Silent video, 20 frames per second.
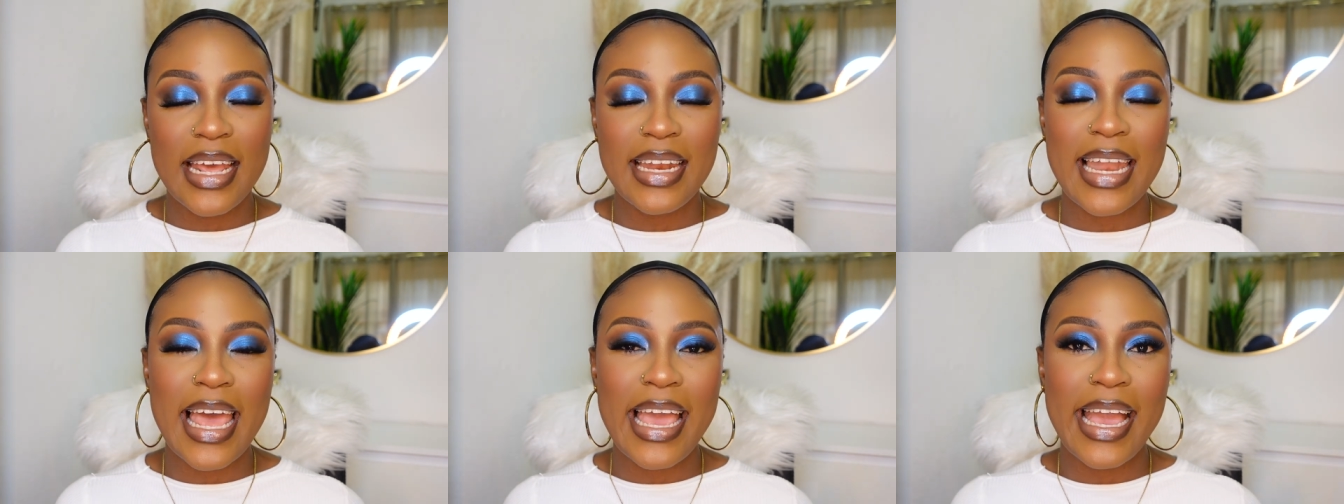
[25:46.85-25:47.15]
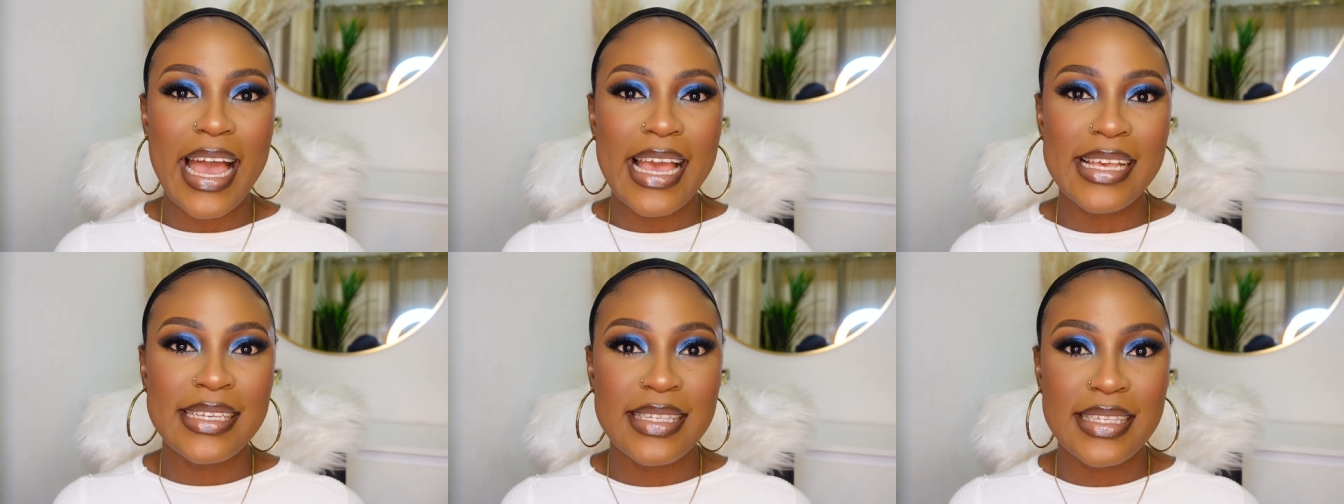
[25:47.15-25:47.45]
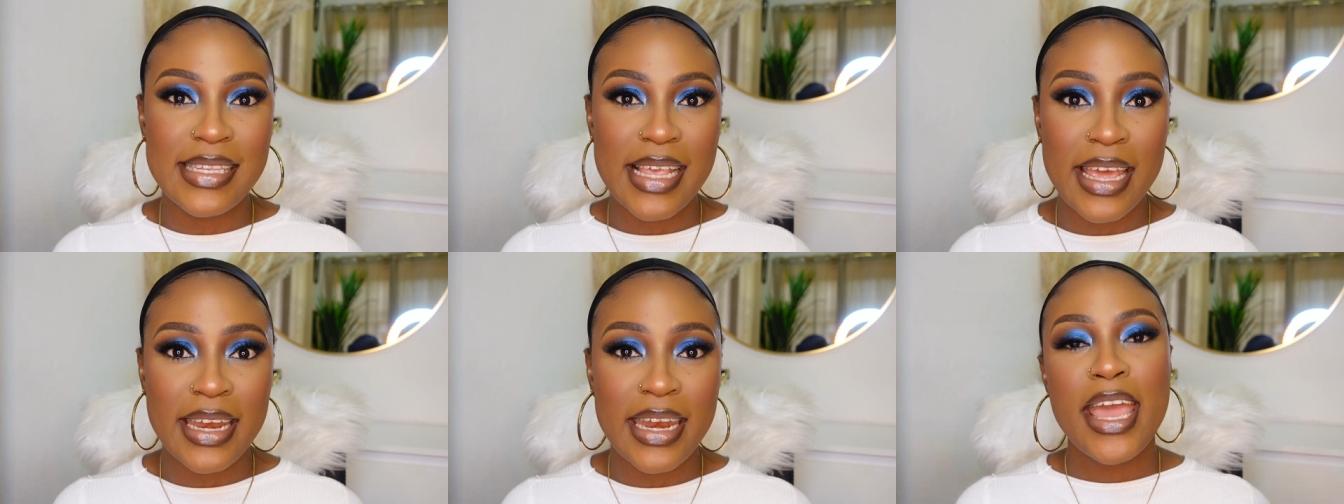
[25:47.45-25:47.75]
And like I
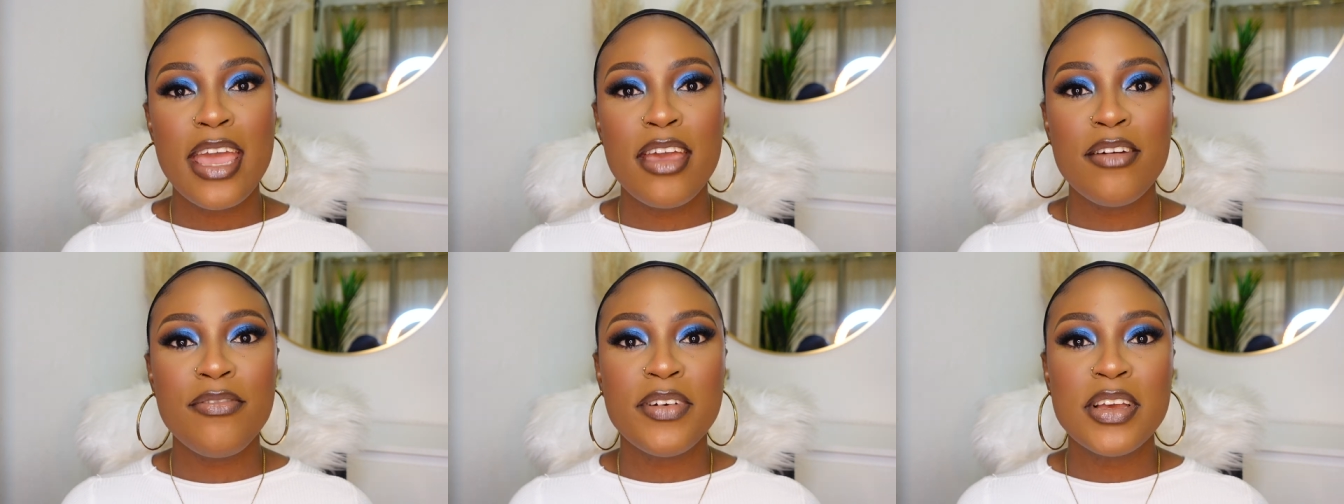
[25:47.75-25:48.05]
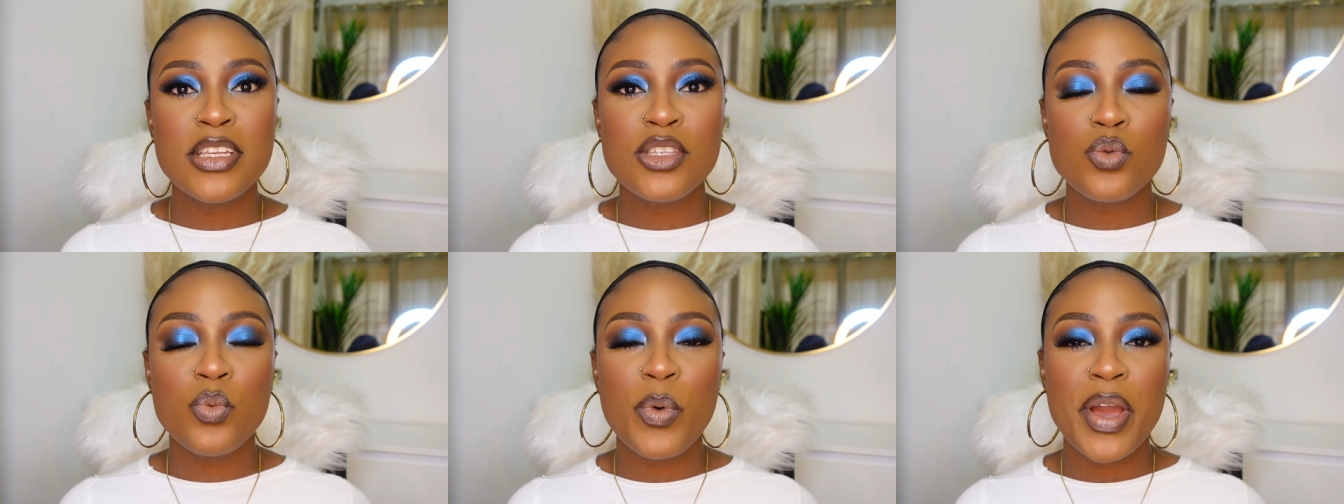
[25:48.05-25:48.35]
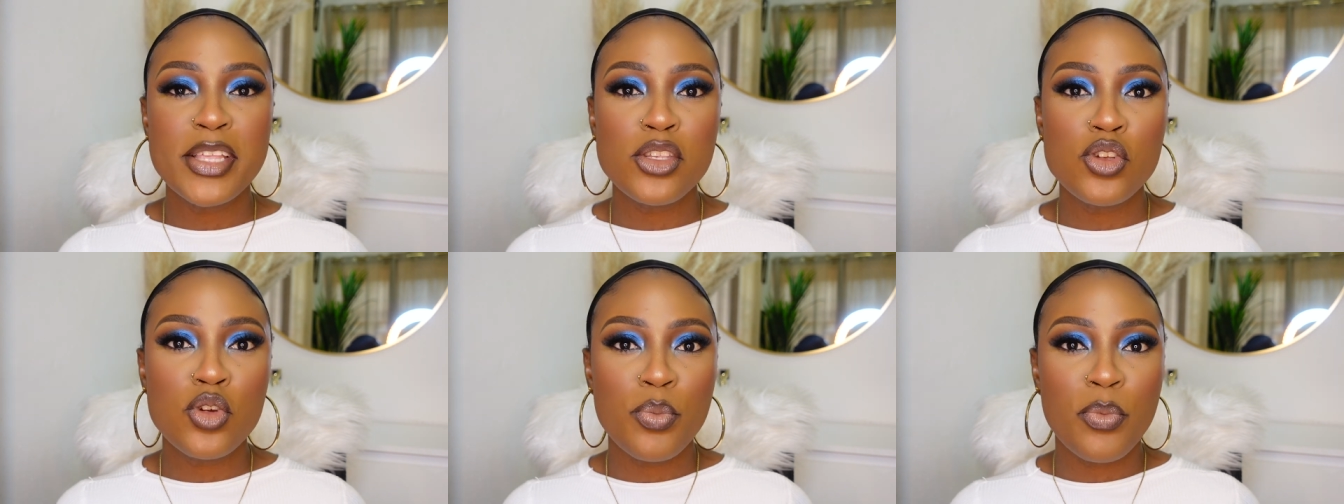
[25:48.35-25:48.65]
said, if it's
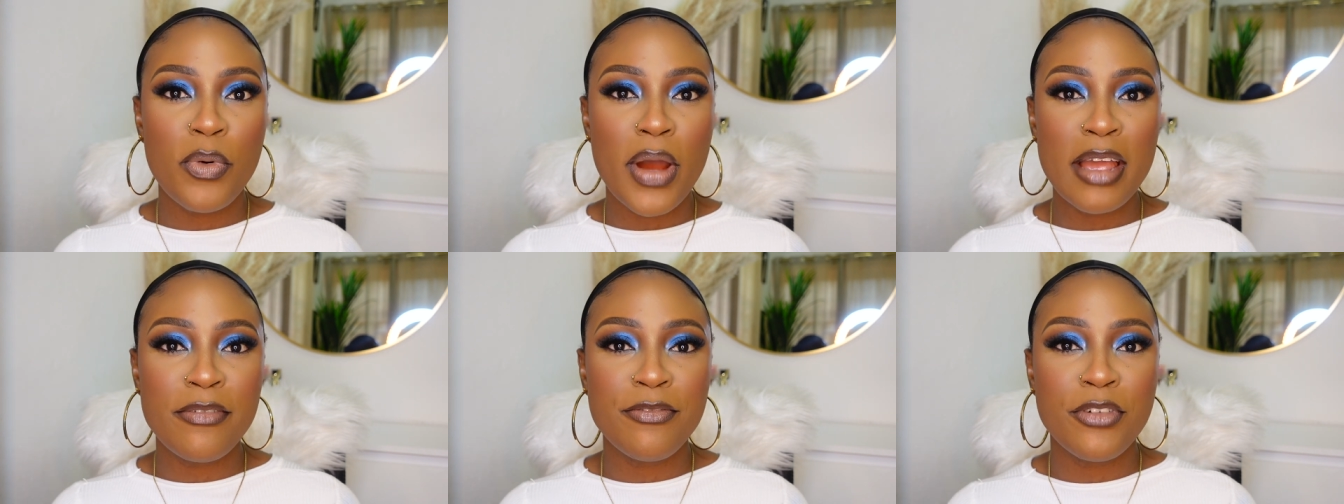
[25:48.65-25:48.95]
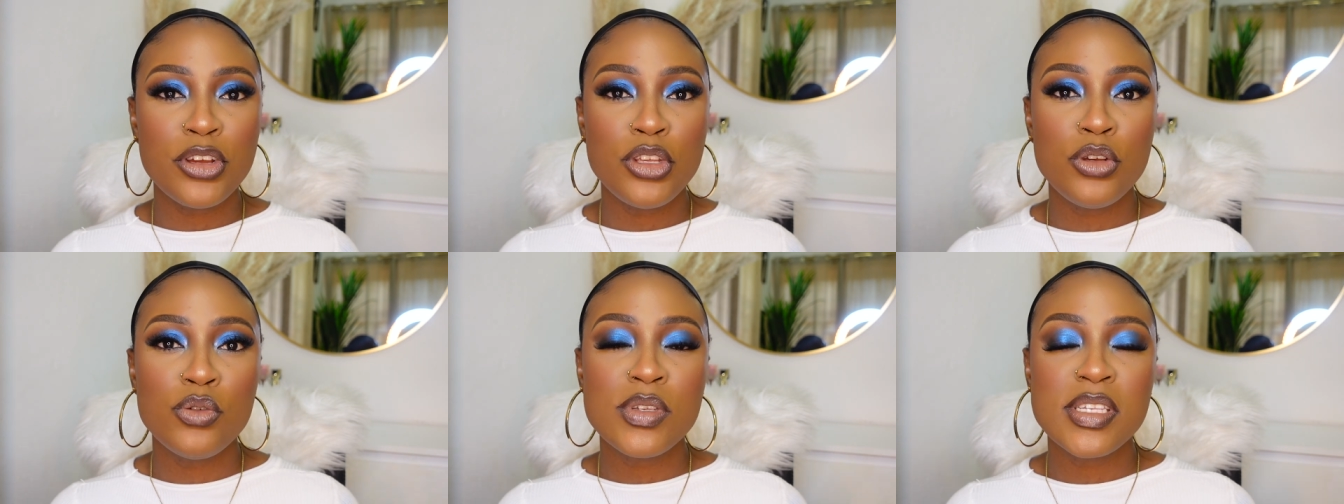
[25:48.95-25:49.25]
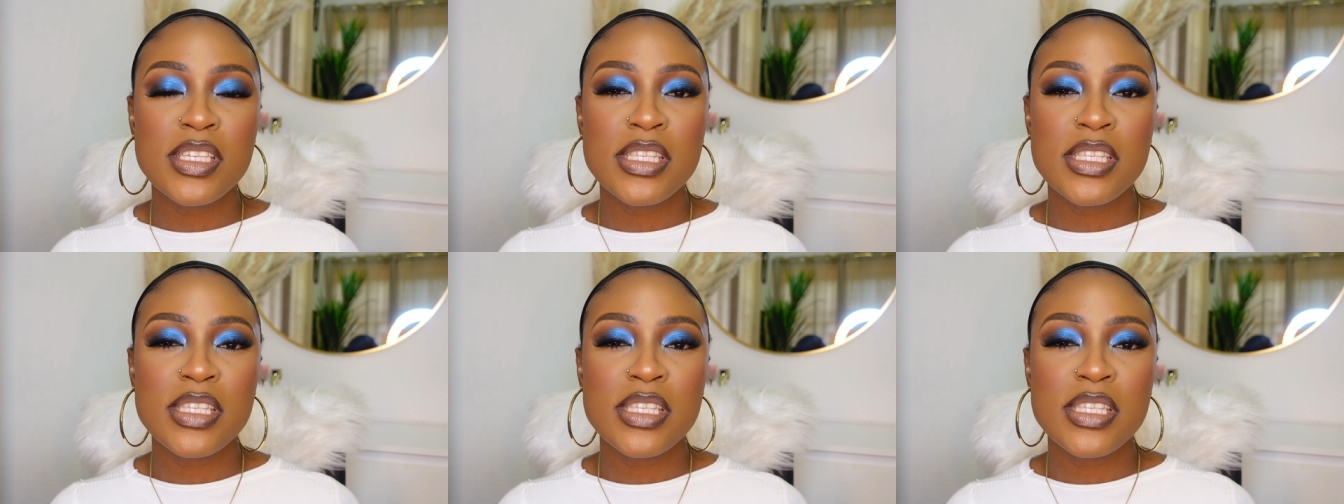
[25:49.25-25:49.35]
way too bright for you,